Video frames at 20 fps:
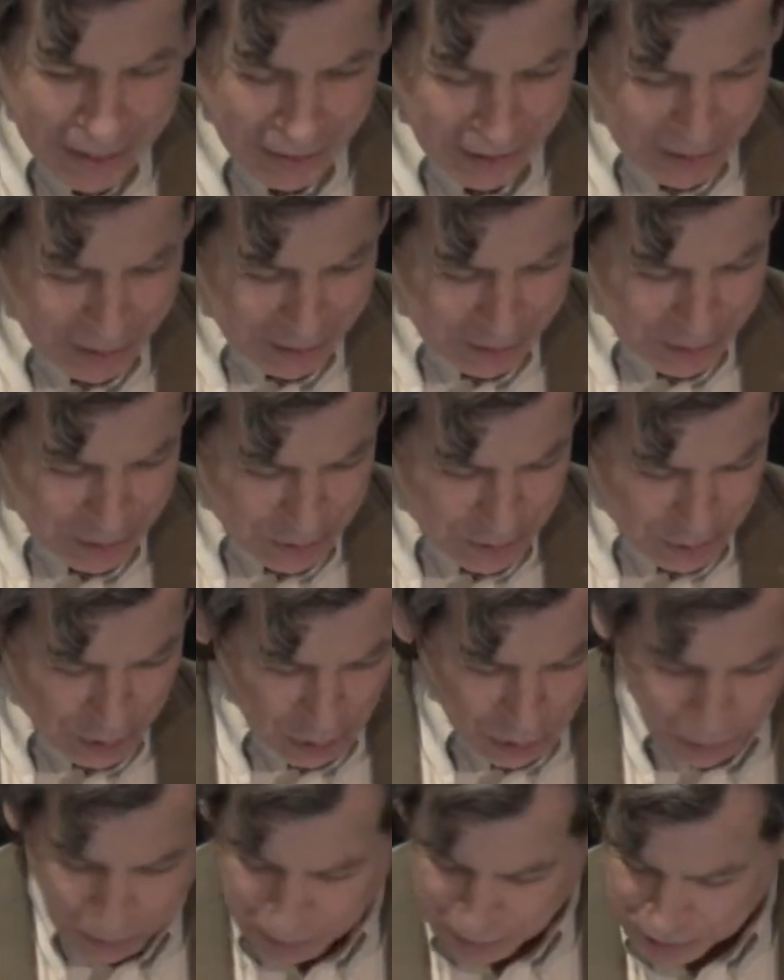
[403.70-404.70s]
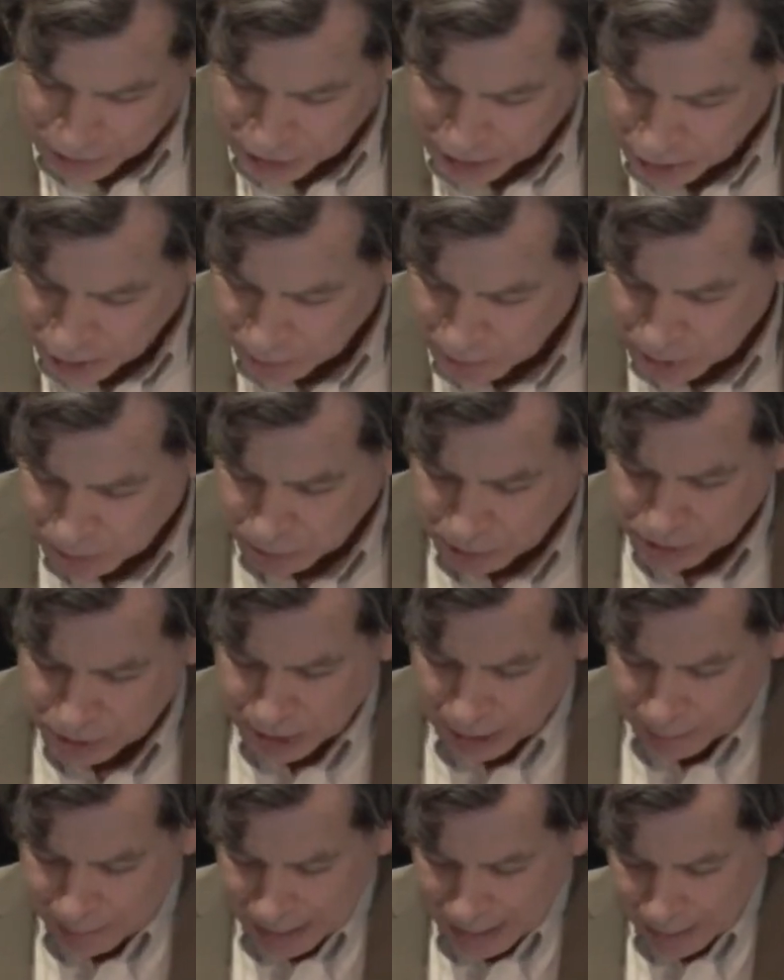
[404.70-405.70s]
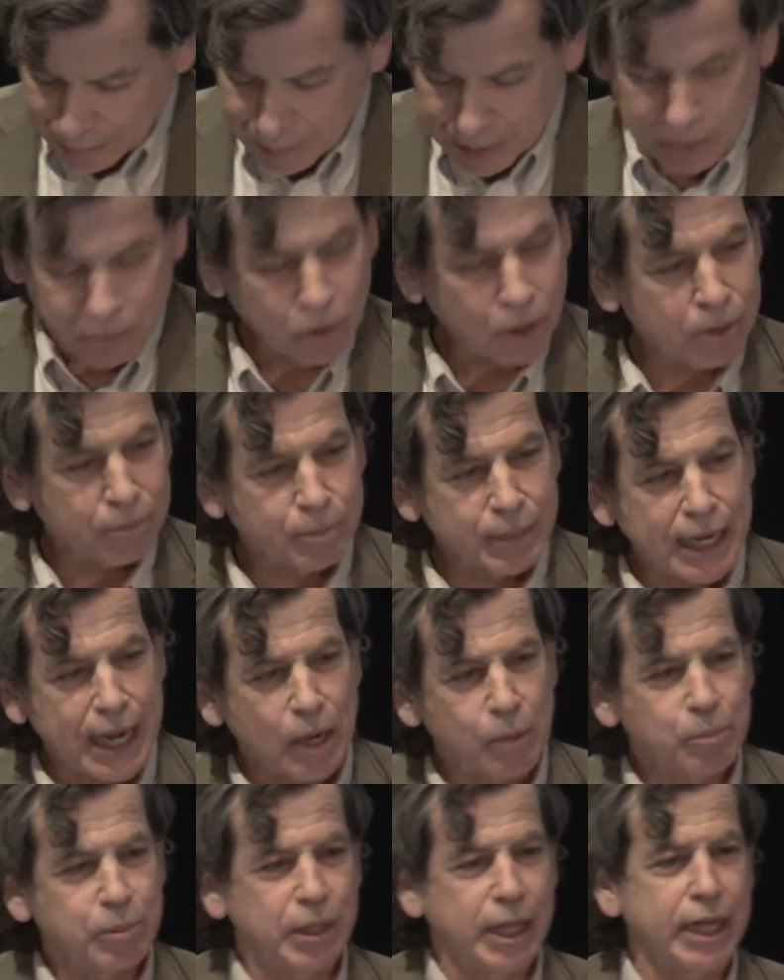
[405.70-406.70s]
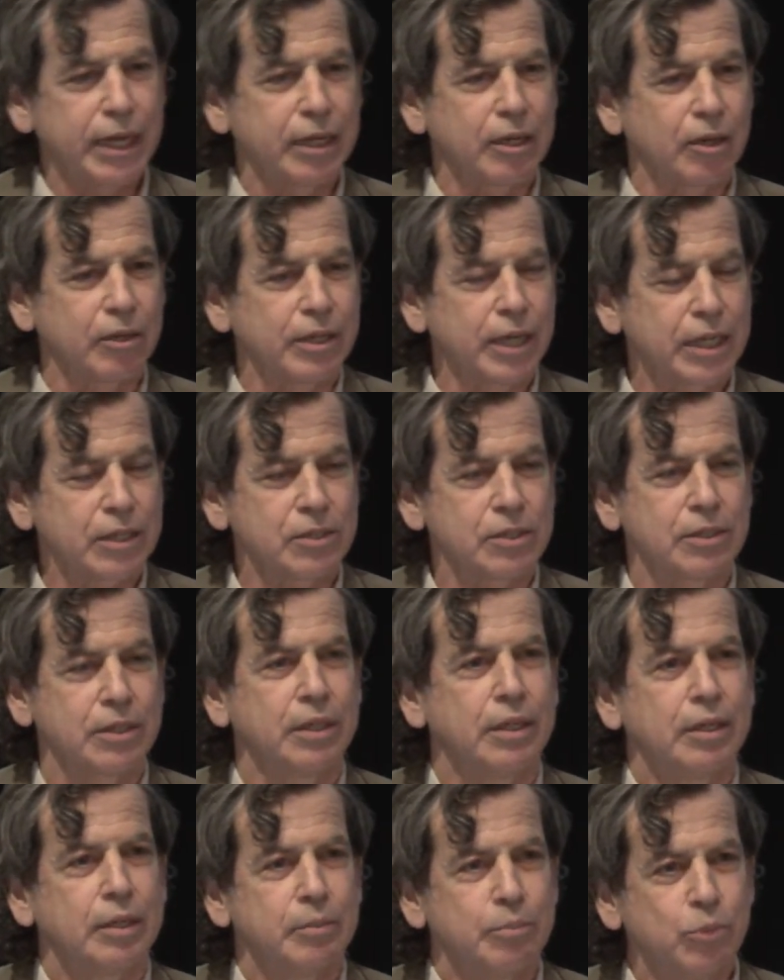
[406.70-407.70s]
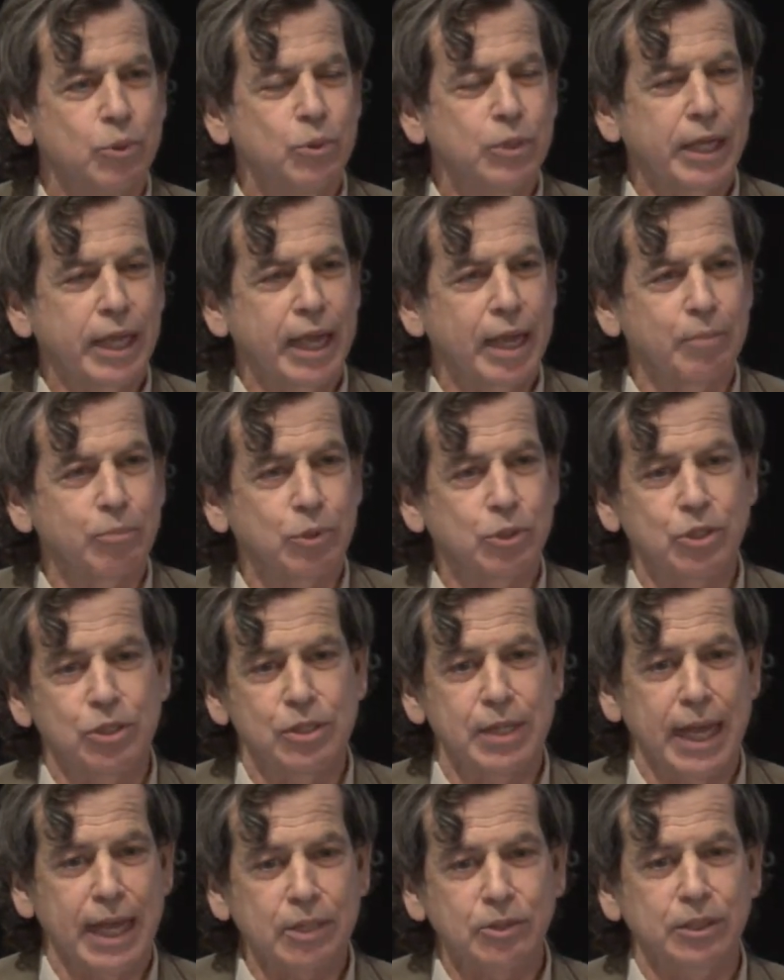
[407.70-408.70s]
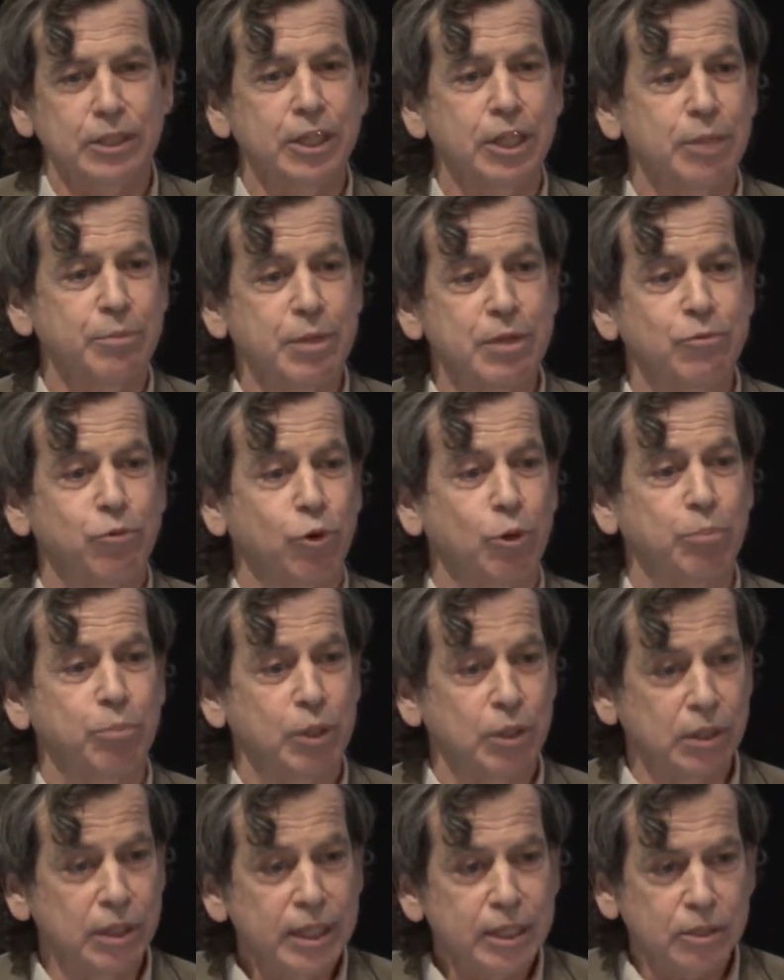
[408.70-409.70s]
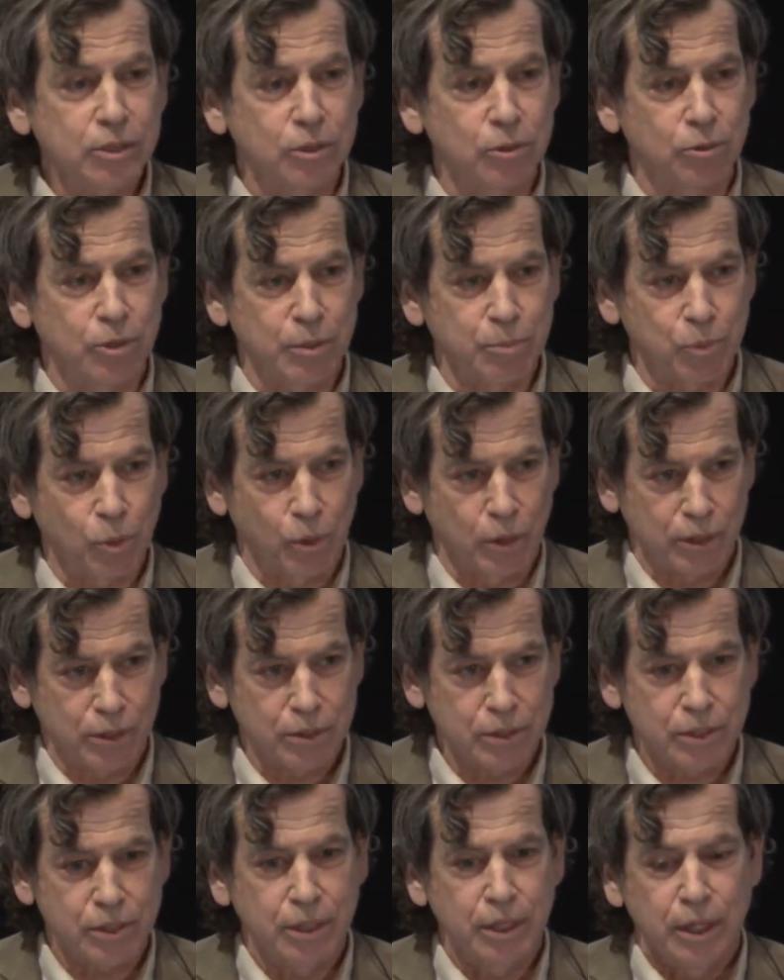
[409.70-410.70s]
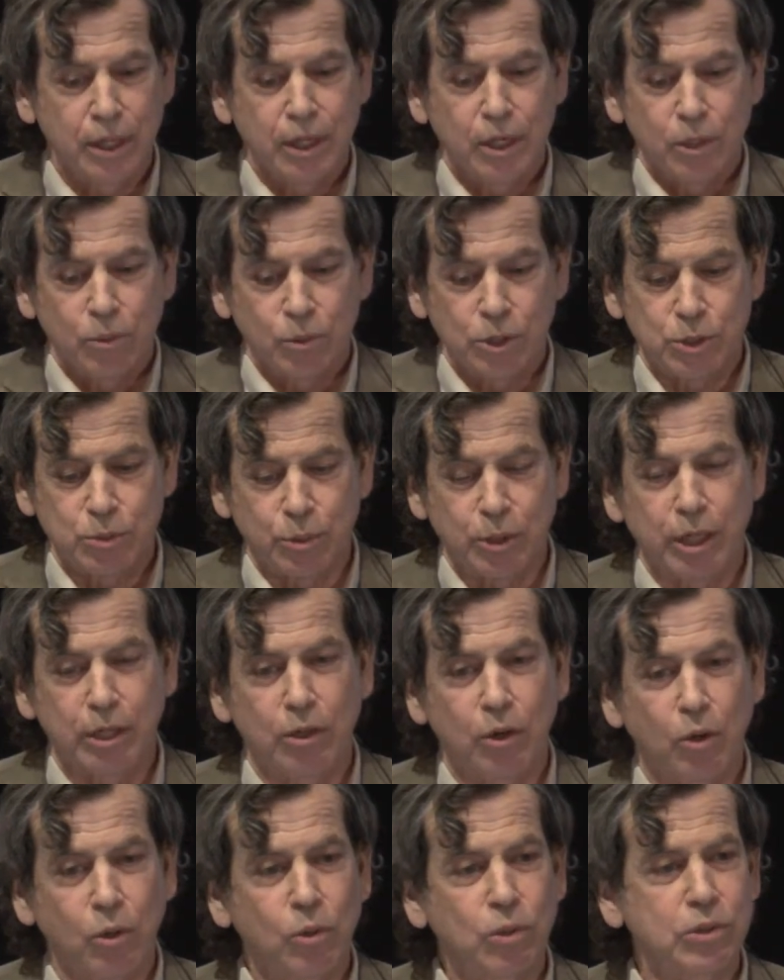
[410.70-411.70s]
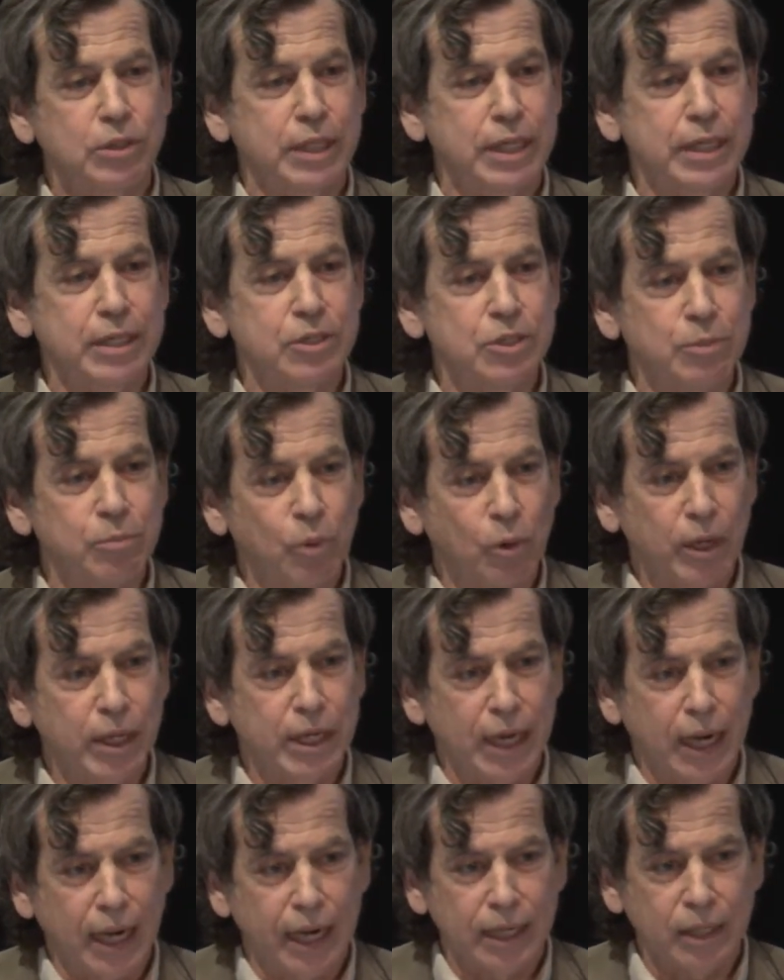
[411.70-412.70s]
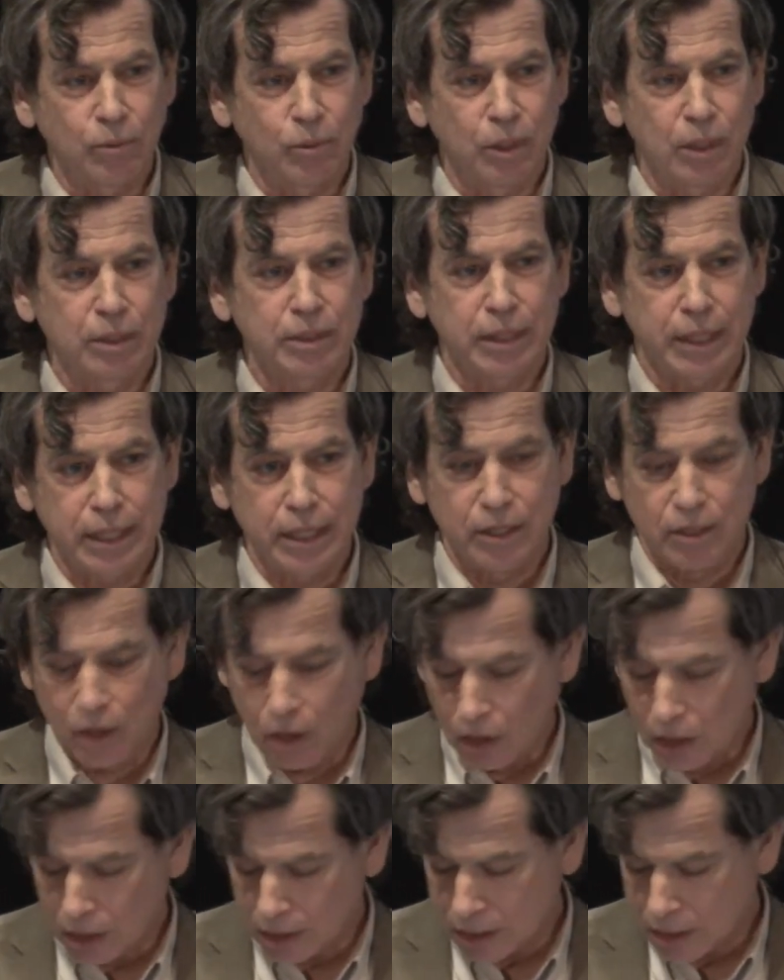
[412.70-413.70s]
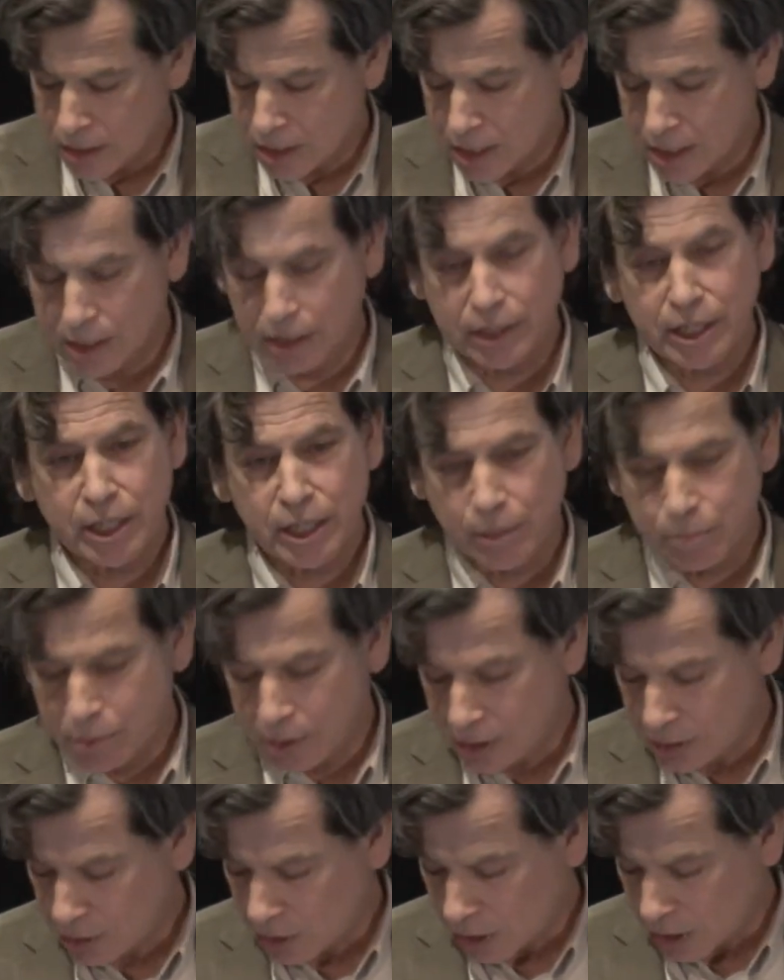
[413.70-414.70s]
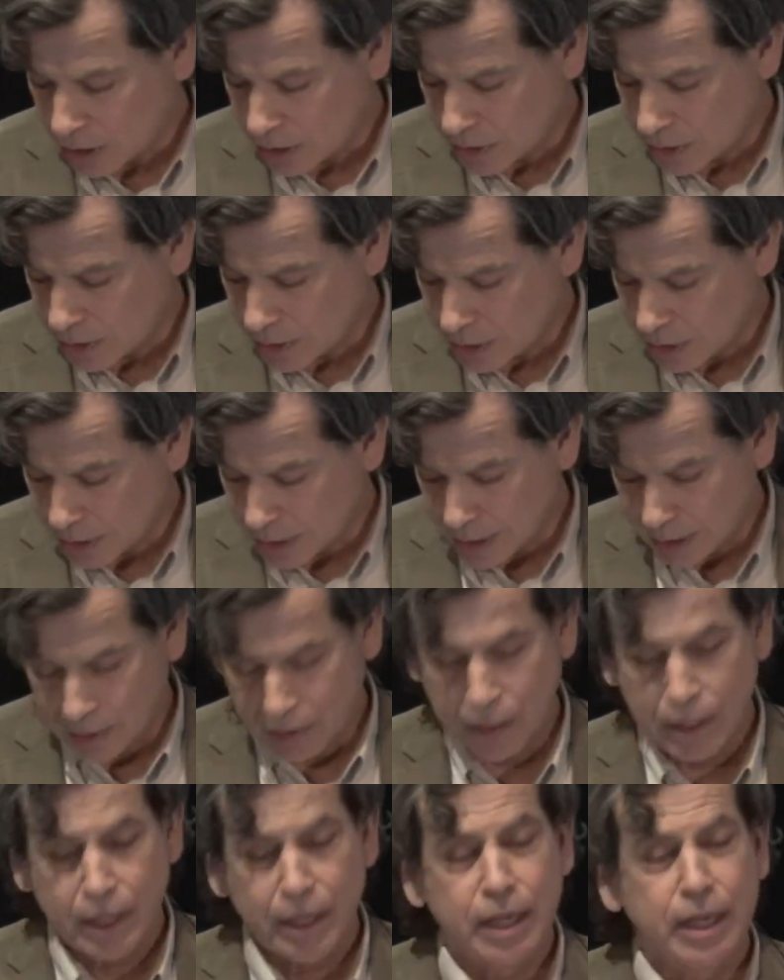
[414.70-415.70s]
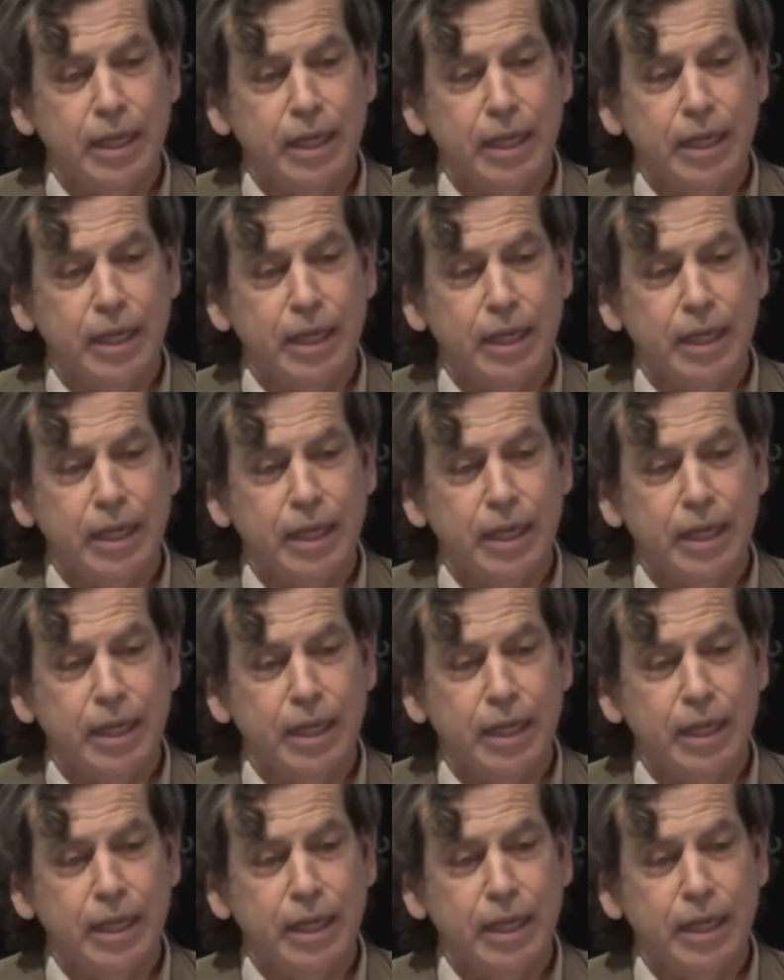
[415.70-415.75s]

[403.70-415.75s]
Uh, so the genomics workshop happened. We're now planning our next boot camp, which is actually going to be for political reporters, which we're going to hold in Des Moines, Iowa in August in the lead up to the caucuses there.